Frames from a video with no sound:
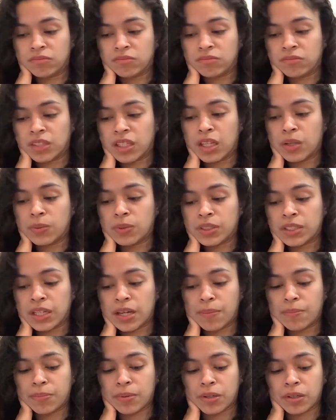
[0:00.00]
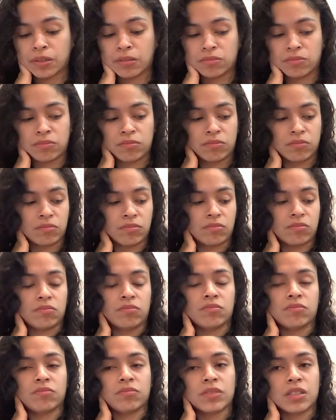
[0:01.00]
He was the Emperor.
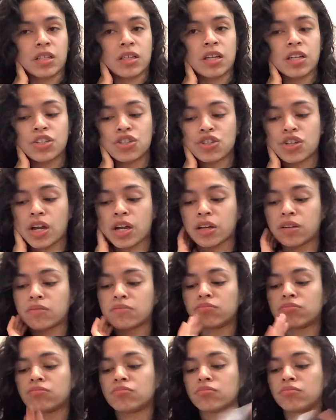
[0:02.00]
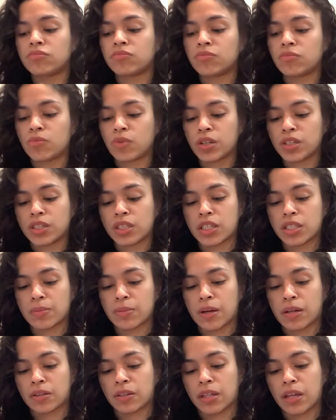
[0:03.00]
Let's check what it says
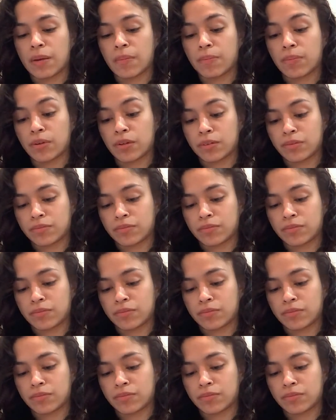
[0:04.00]
about the Emperor.